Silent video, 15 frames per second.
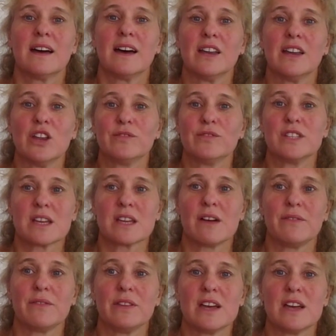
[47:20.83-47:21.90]
and you've
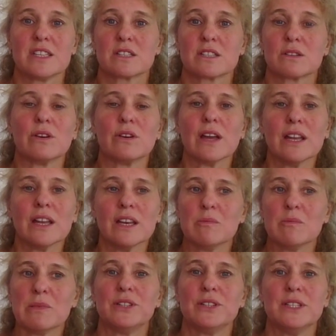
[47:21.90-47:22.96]
discovered their story and
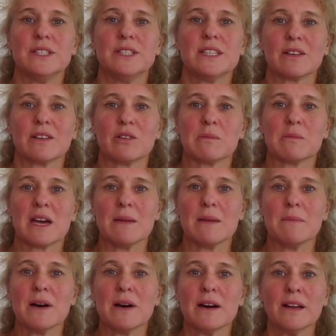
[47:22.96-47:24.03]
you put it down on
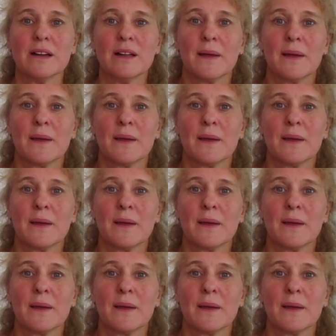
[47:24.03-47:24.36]
paper.